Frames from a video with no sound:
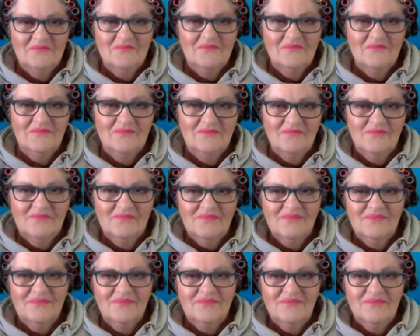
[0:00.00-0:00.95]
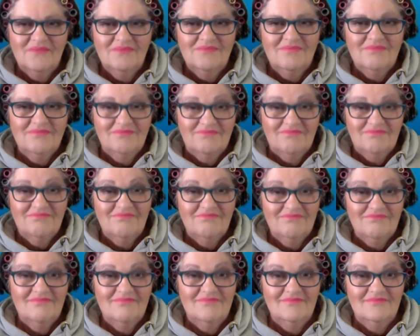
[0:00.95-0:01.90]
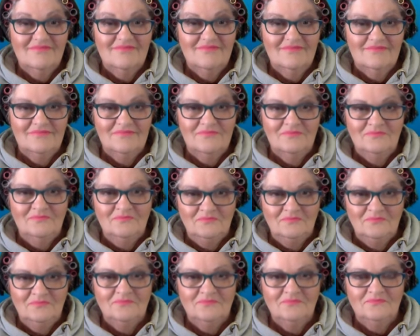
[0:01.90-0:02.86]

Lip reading: The person shown says nothing.